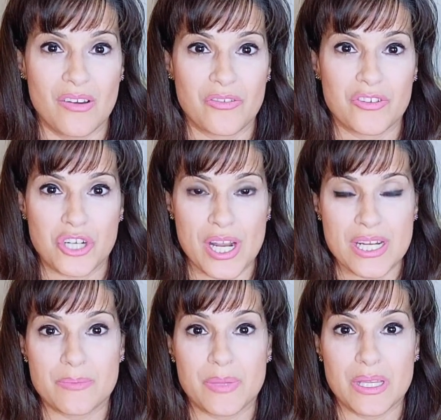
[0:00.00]
of
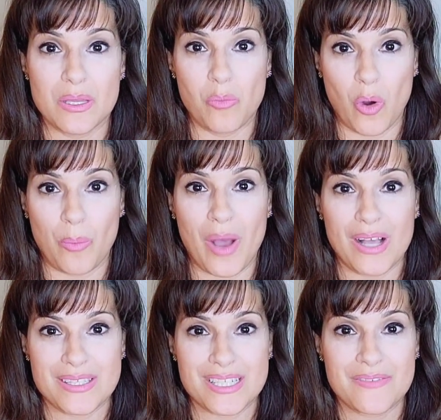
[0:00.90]
trying to be more
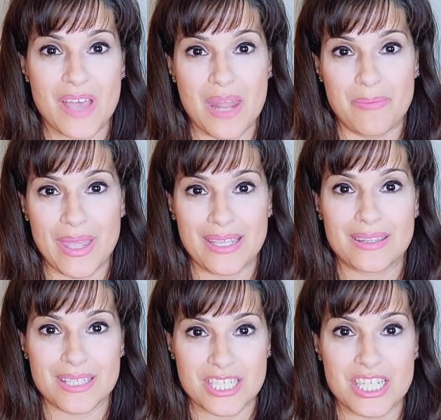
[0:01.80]
positive and
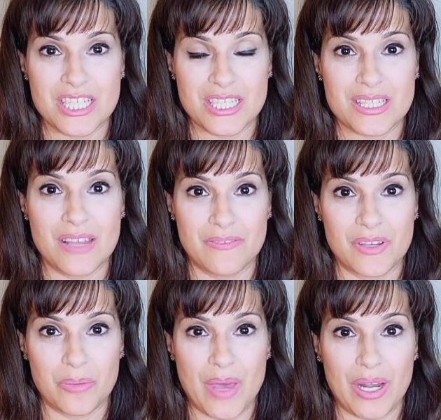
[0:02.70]
make the changes and
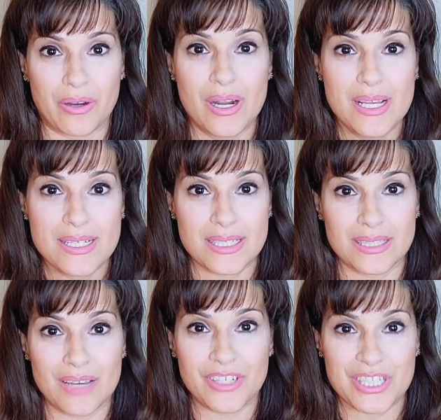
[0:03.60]
feel better to
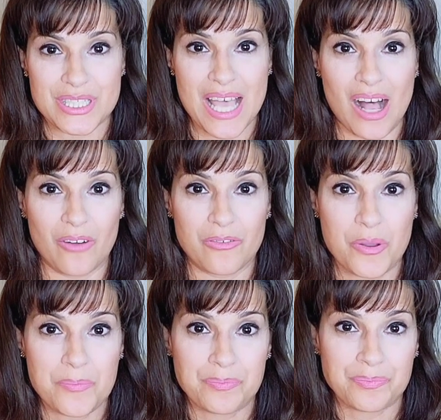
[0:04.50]
love herself.
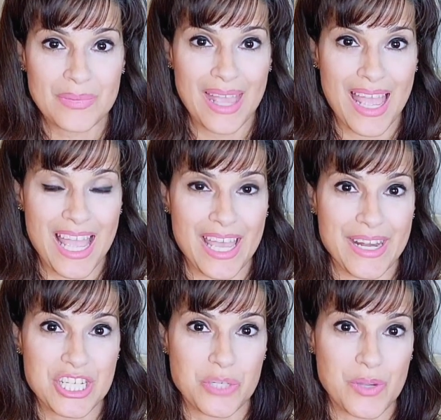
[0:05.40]

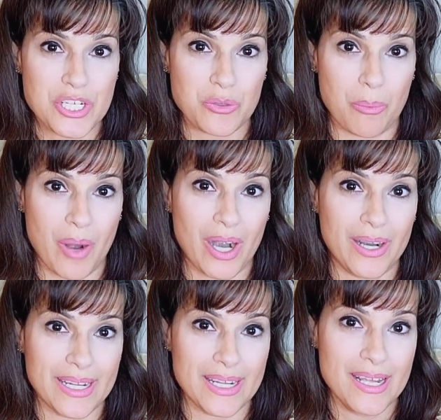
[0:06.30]
And she went to a
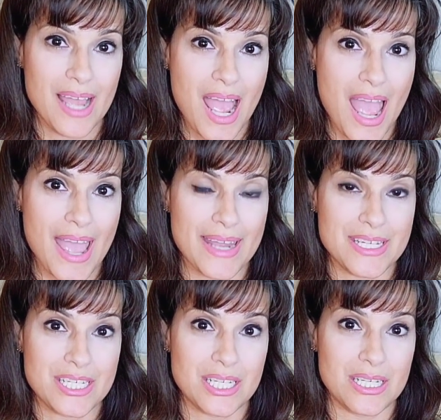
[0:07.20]
party
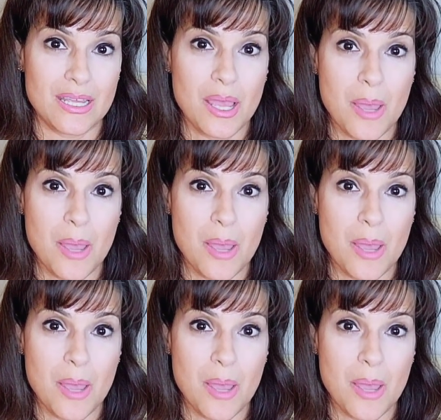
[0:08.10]
and she